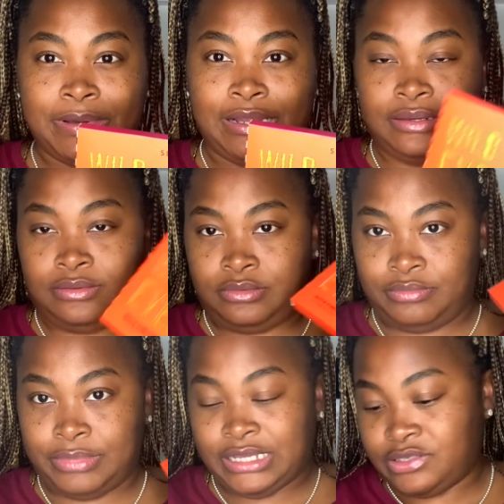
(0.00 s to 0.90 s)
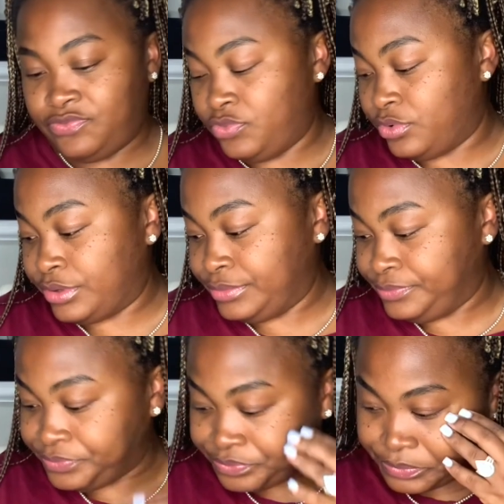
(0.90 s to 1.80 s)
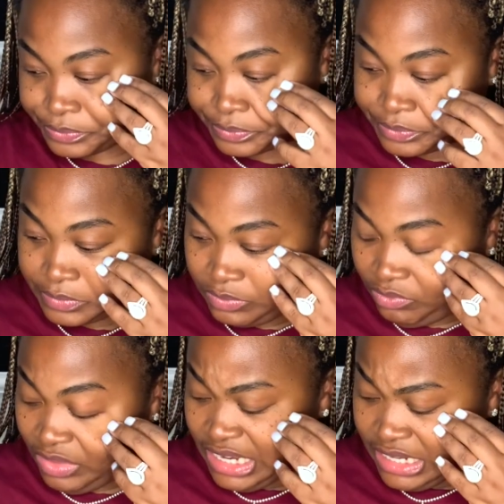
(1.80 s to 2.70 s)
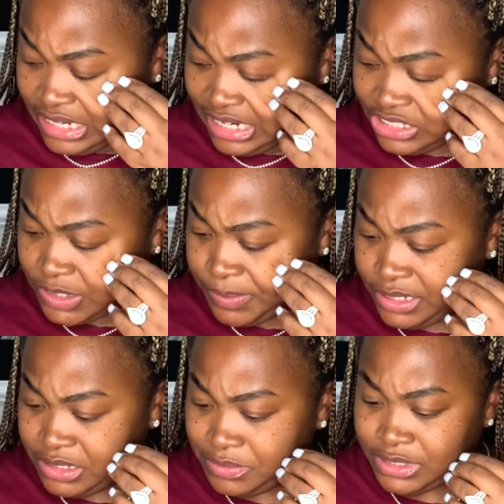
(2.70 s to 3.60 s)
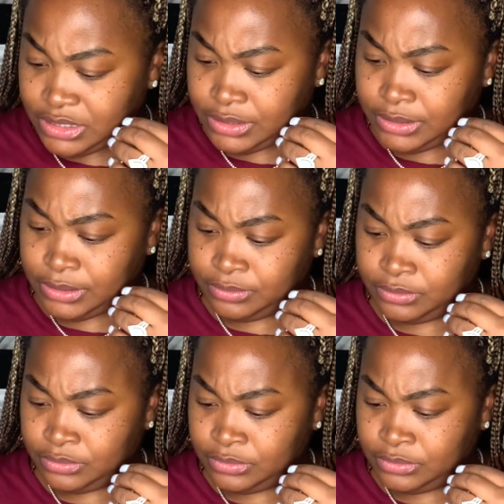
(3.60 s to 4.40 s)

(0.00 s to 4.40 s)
palette by Sephora. And then I just picked up this um